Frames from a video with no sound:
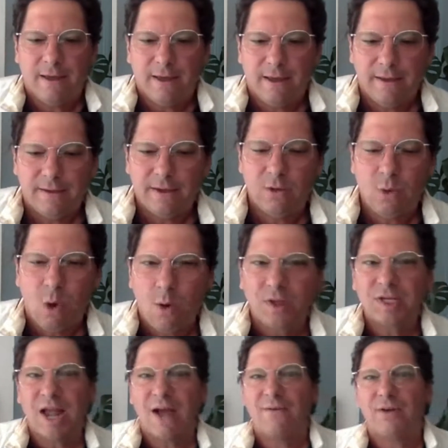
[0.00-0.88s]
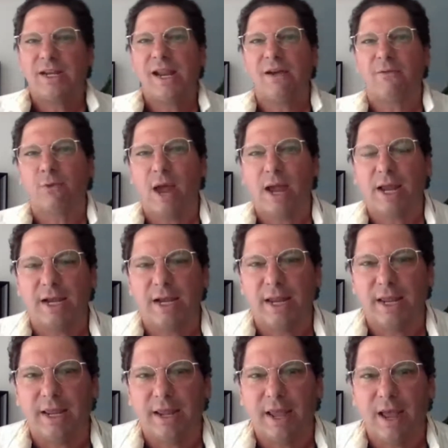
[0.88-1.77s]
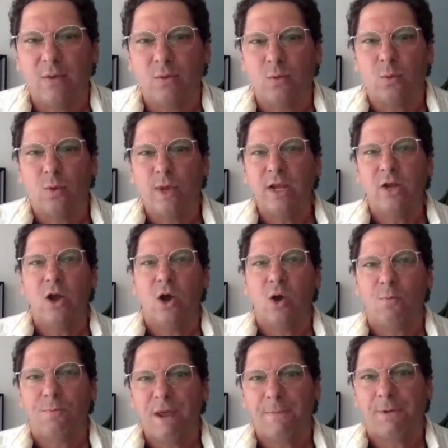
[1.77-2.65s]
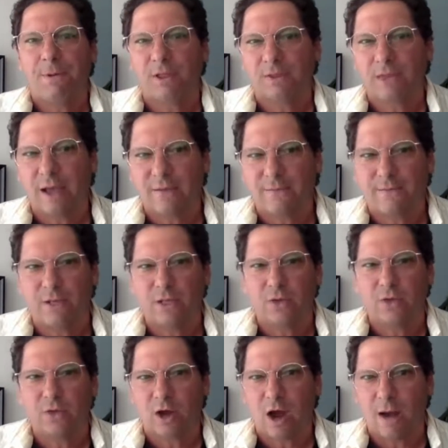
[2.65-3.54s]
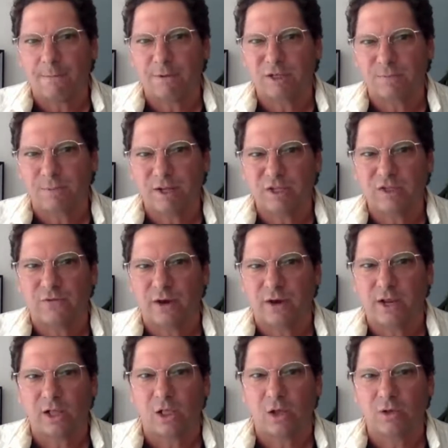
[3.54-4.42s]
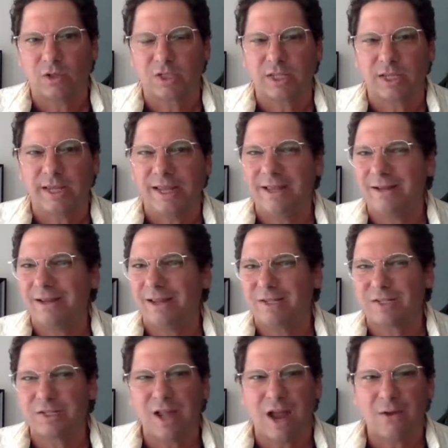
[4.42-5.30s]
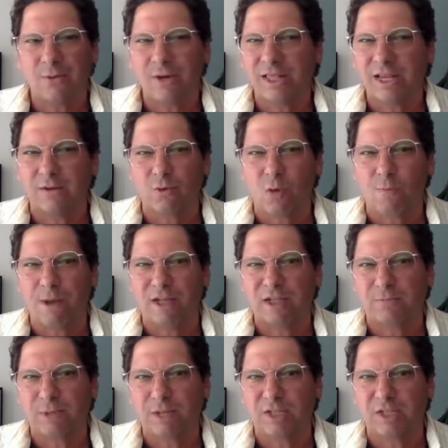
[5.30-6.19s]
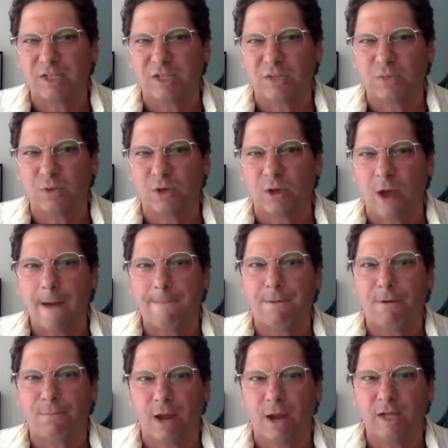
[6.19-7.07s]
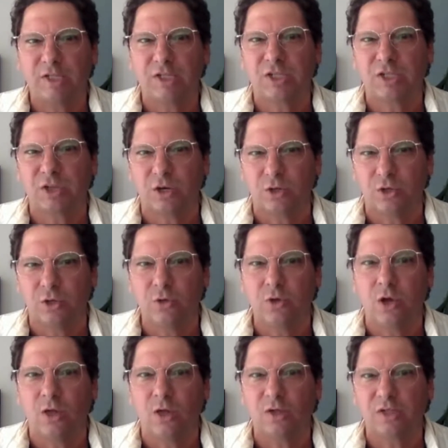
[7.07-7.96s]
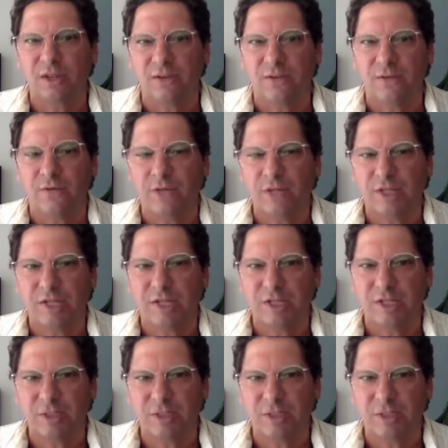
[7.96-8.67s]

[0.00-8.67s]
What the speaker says: you always have a day of reckoning. And we know, people that follow the copper space very closely, it's not really a robust business. When copper prices are $2.50 a